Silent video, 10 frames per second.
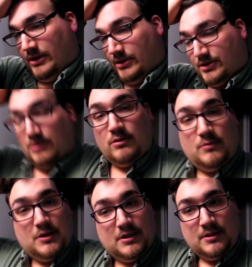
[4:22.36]

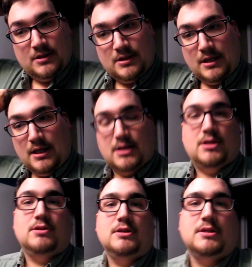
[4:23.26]
So, yeah,
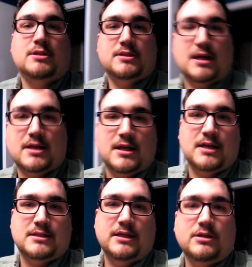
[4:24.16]
I'll talk to you
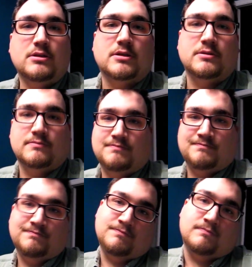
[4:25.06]
guys later, and
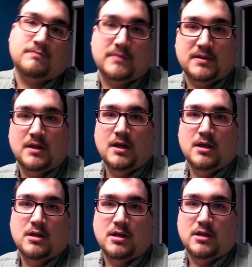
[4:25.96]

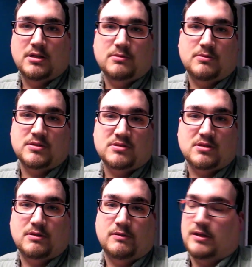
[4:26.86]
once
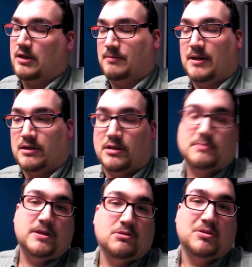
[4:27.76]
when I come back, I guess
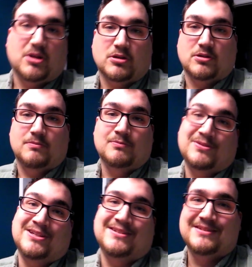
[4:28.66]
Amanda will be here, so.
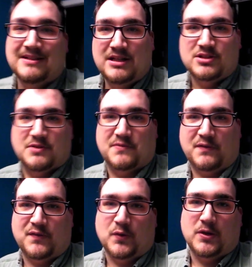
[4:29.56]
So
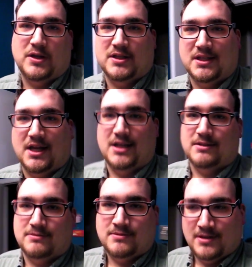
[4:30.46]
for a
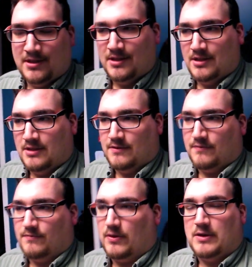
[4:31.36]

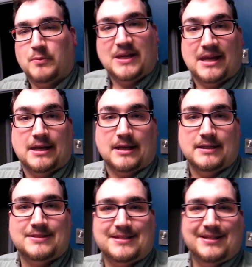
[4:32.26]
non-friend weekend, I
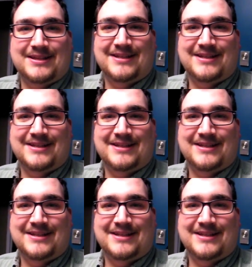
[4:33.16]
guess.